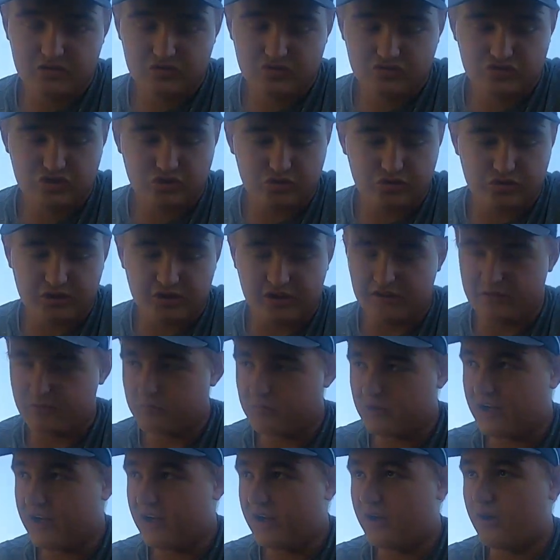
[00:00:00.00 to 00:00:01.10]
show you guys
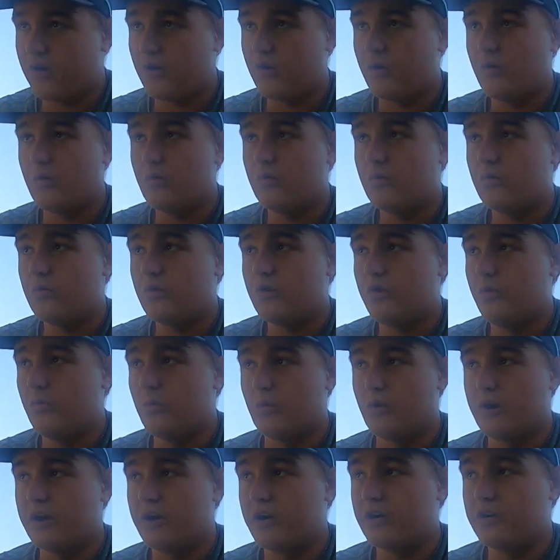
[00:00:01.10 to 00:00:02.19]
how
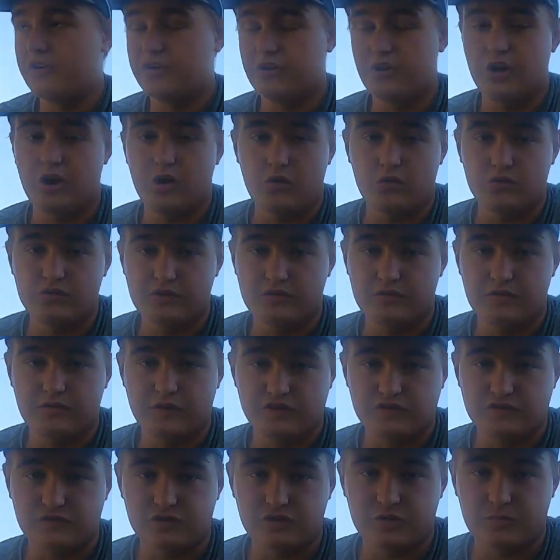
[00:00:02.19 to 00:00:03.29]
and where to go to
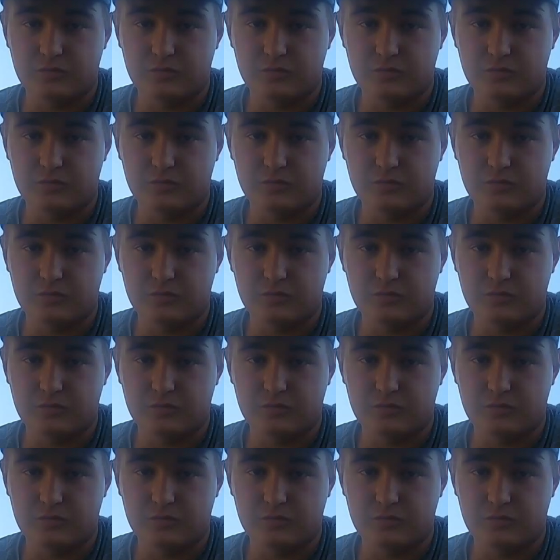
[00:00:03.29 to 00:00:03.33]
fish for